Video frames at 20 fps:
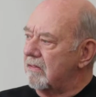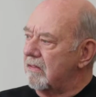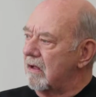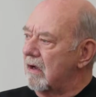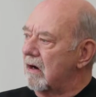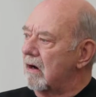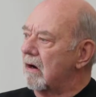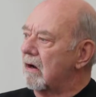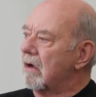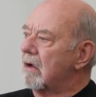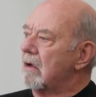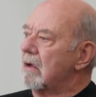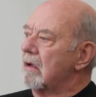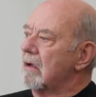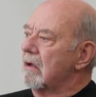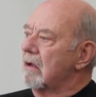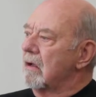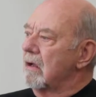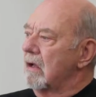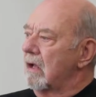there.
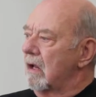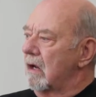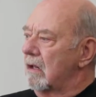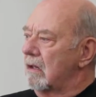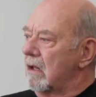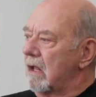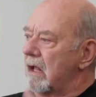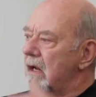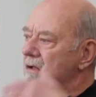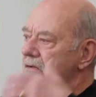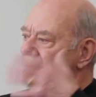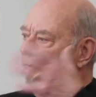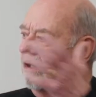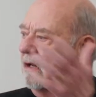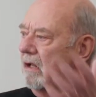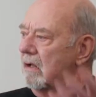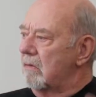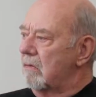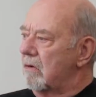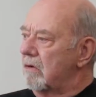And Atlantic
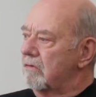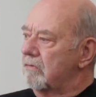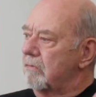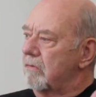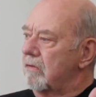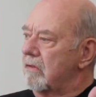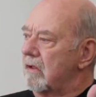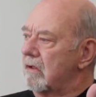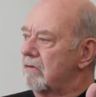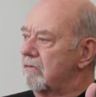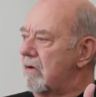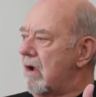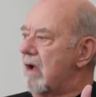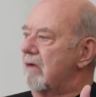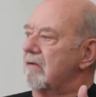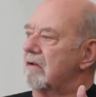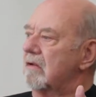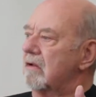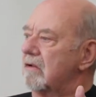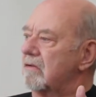City was within
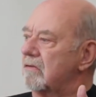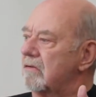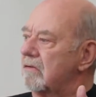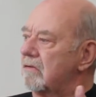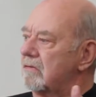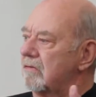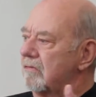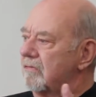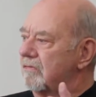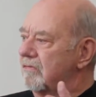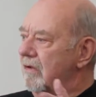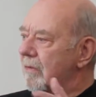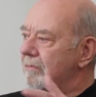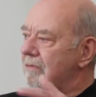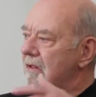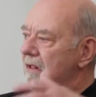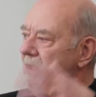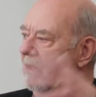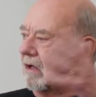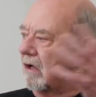driving distance of
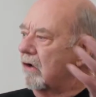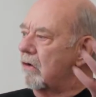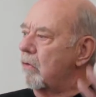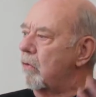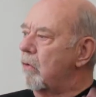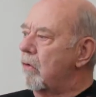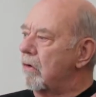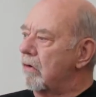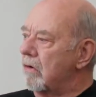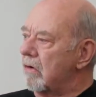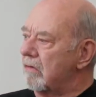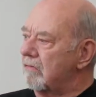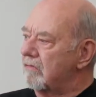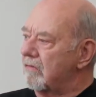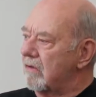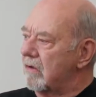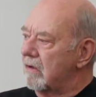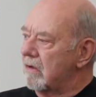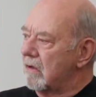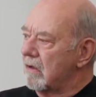something like a quarter of
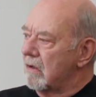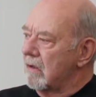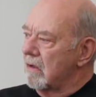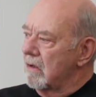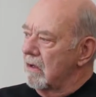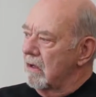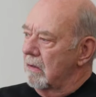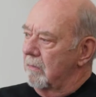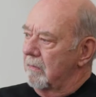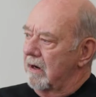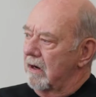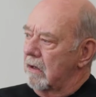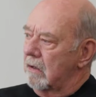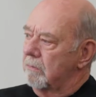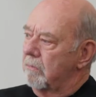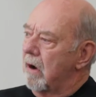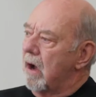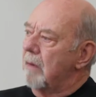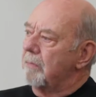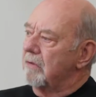the
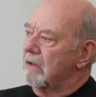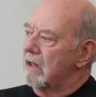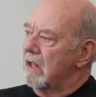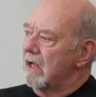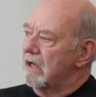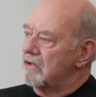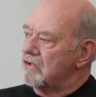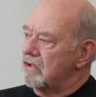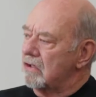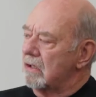American population.